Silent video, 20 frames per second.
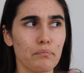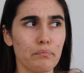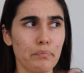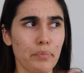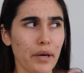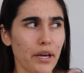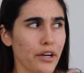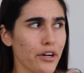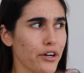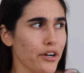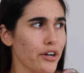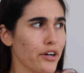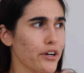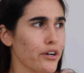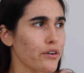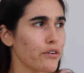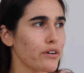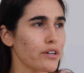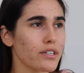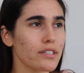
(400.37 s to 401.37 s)

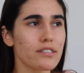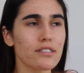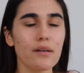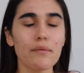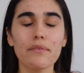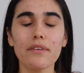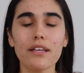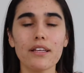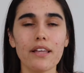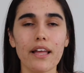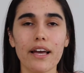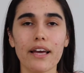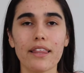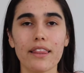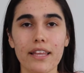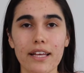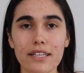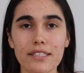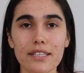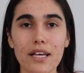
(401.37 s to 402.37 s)
bigger or something
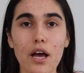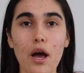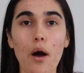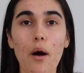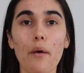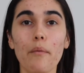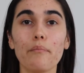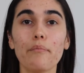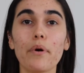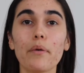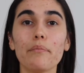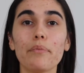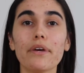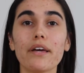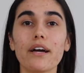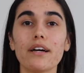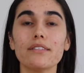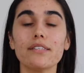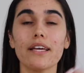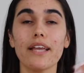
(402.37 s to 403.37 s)
like this, but
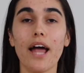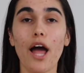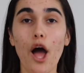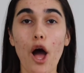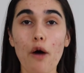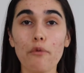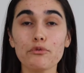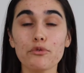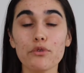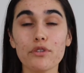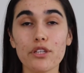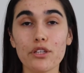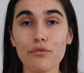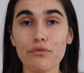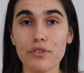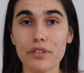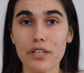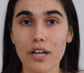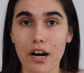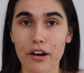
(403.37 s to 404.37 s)
because it helps with the
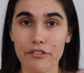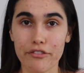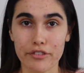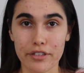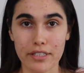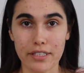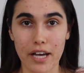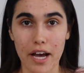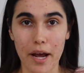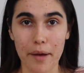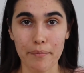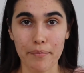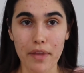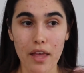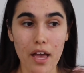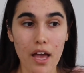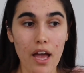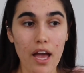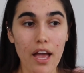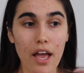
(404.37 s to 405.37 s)
recovery time.
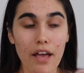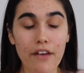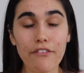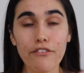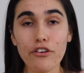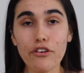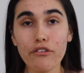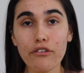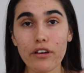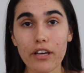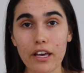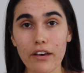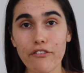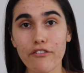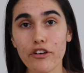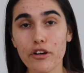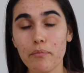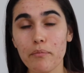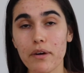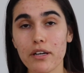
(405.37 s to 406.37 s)
If you give
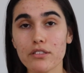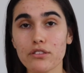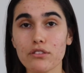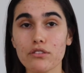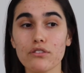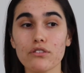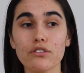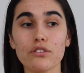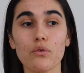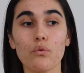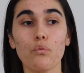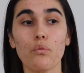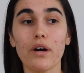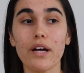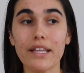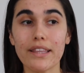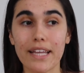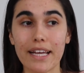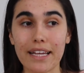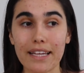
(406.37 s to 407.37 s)
your muscles
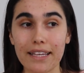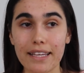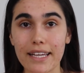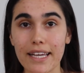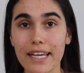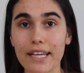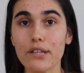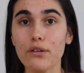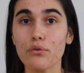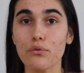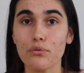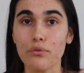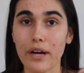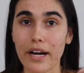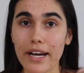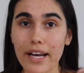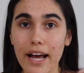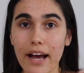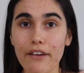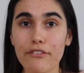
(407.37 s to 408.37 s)
what they need
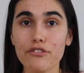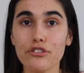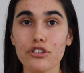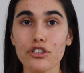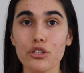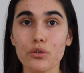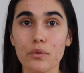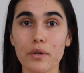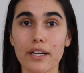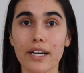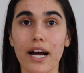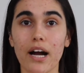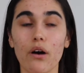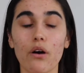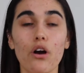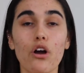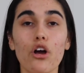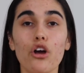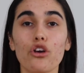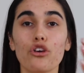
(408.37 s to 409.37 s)
right after you work
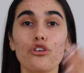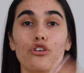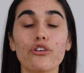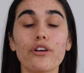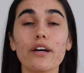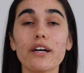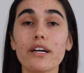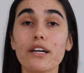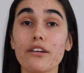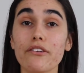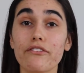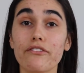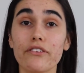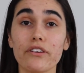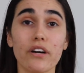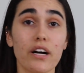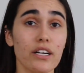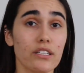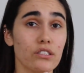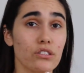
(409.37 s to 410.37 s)
out, you're not gonna
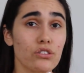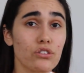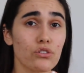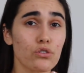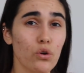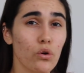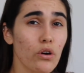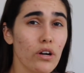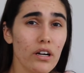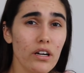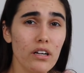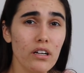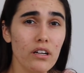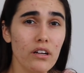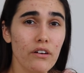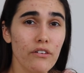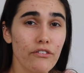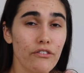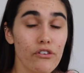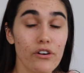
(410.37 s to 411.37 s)
feel as
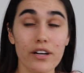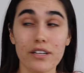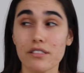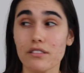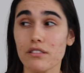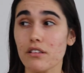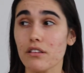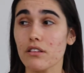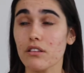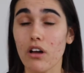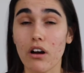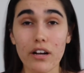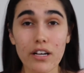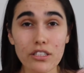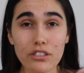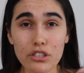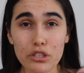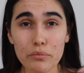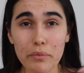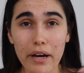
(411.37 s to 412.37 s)
sore for as long
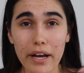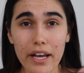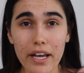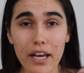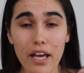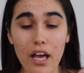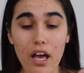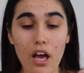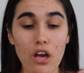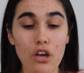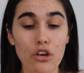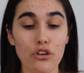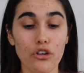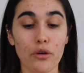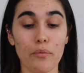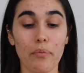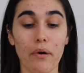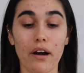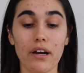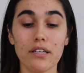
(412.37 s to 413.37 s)
as you might.
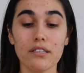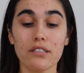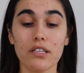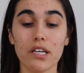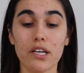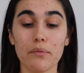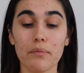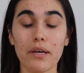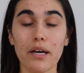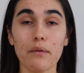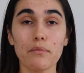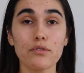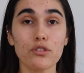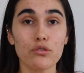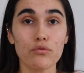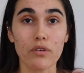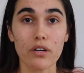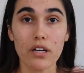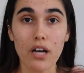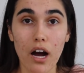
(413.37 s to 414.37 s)
Your body's gonna be able
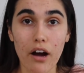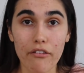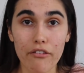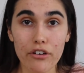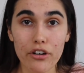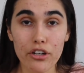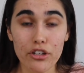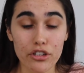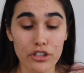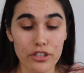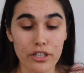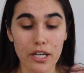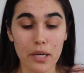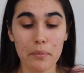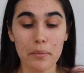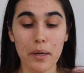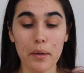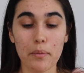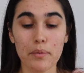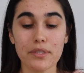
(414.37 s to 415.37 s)
to recover, you're
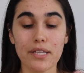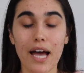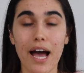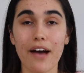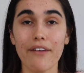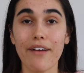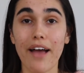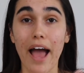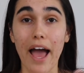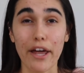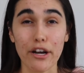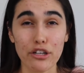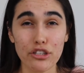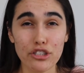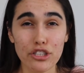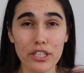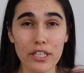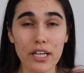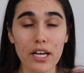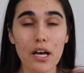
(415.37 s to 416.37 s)
gonna be able to have
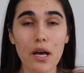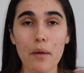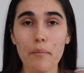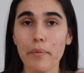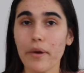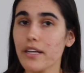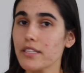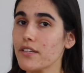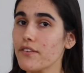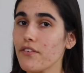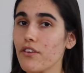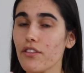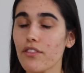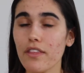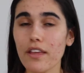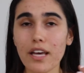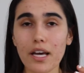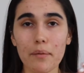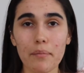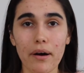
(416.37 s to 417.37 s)
energy, because if you
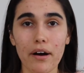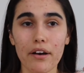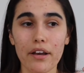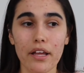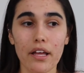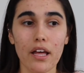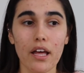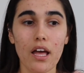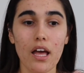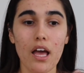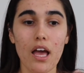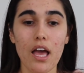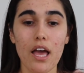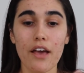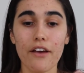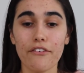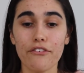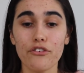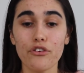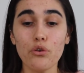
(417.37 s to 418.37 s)
think about it,
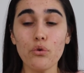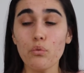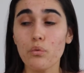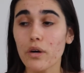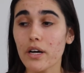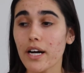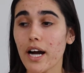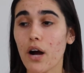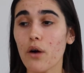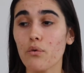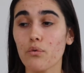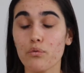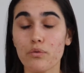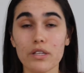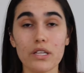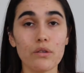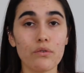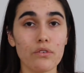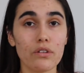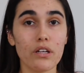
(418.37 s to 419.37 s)
if you work out
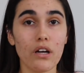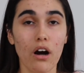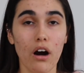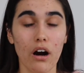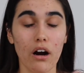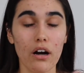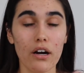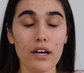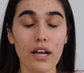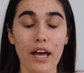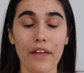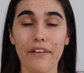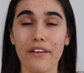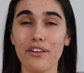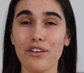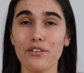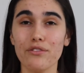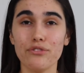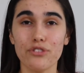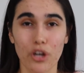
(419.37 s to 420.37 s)
really, really hard and
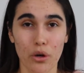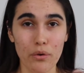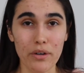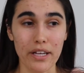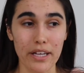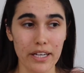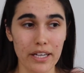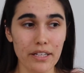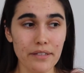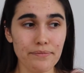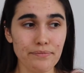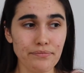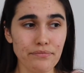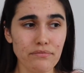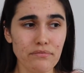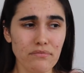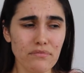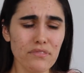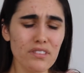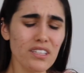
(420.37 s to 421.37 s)
then you don't eat,
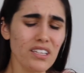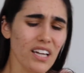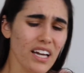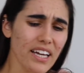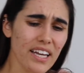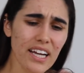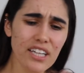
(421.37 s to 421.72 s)
and